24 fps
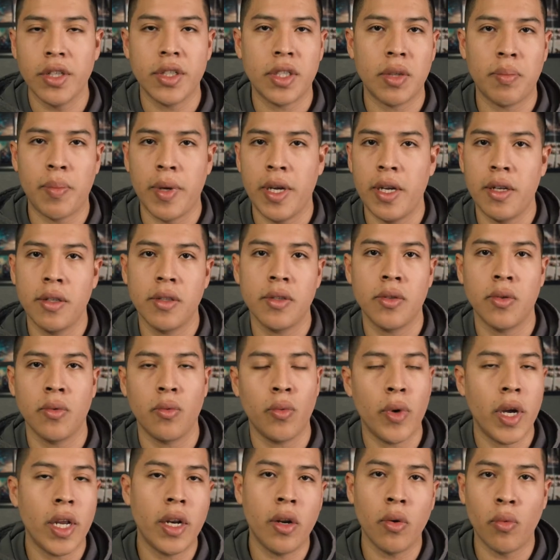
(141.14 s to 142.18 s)
just depends
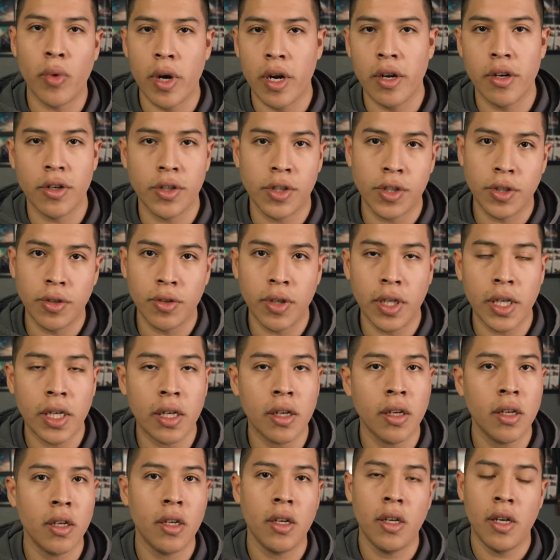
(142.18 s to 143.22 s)
when and where you're
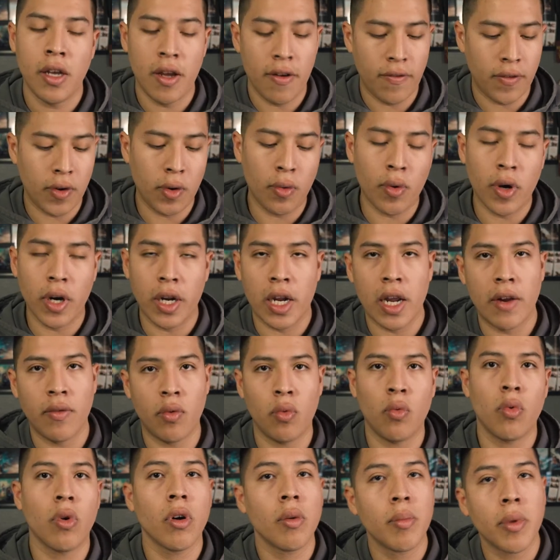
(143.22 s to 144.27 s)
shooting. If you want kind
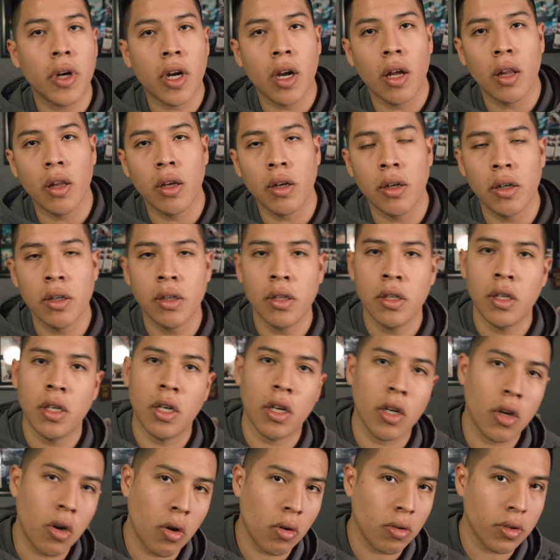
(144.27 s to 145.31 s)
of a warmer color,
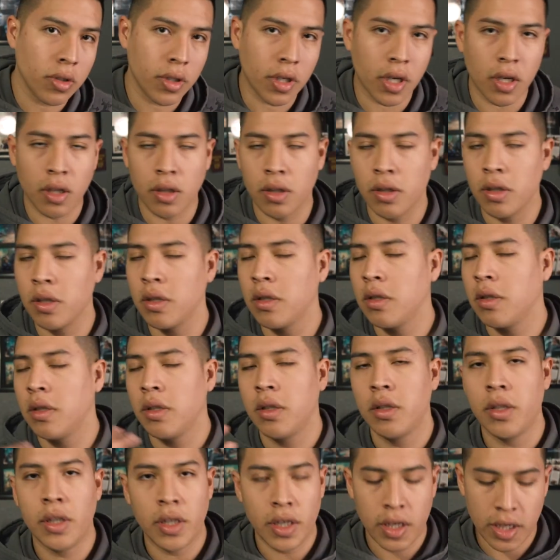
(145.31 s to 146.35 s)
a colder color,
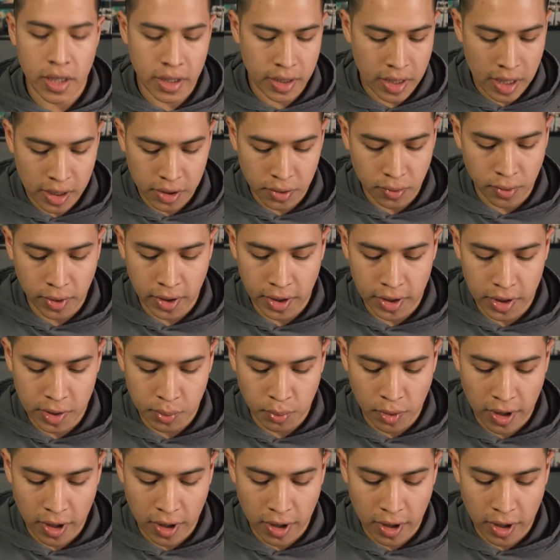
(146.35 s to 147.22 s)
that's really just